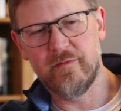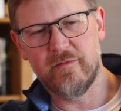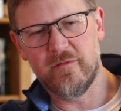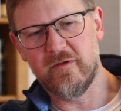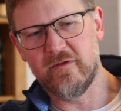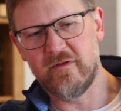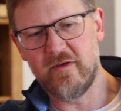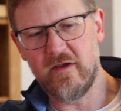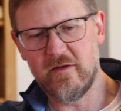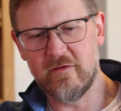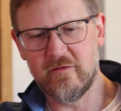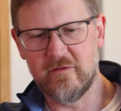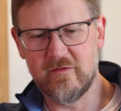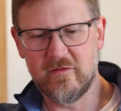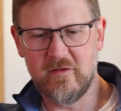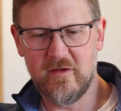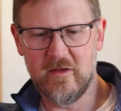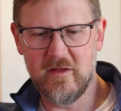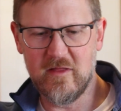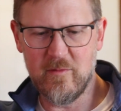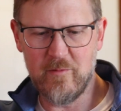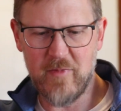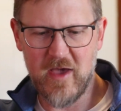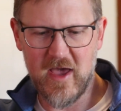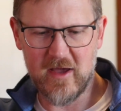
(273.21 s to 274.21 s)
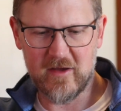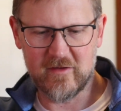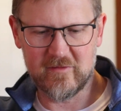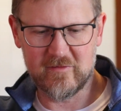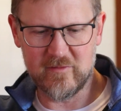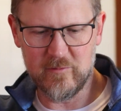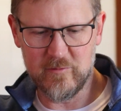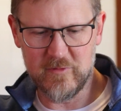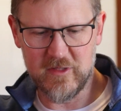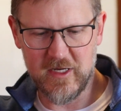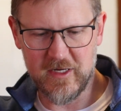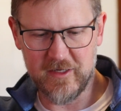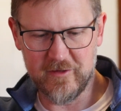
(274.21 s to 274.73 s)
This has in the back
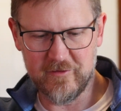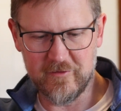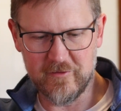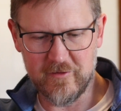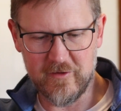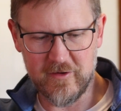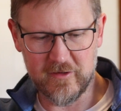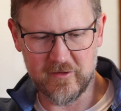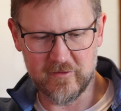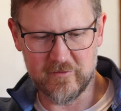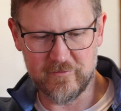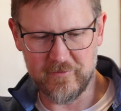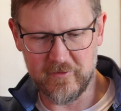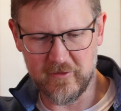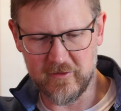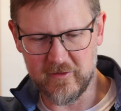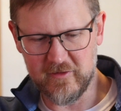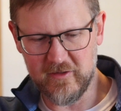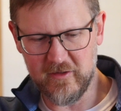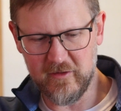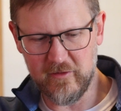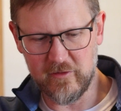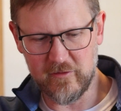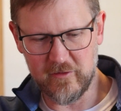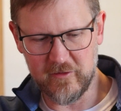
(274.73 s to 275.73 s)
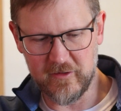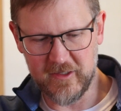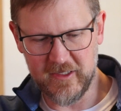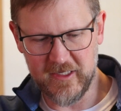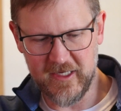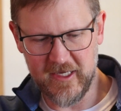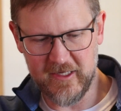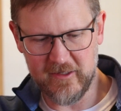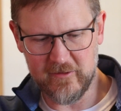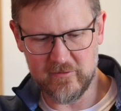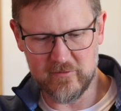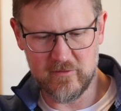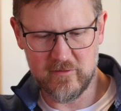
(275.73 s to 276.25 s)
some line drawings for a
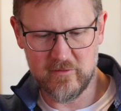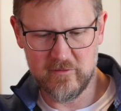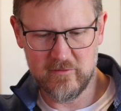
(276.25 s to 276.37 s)
T-38.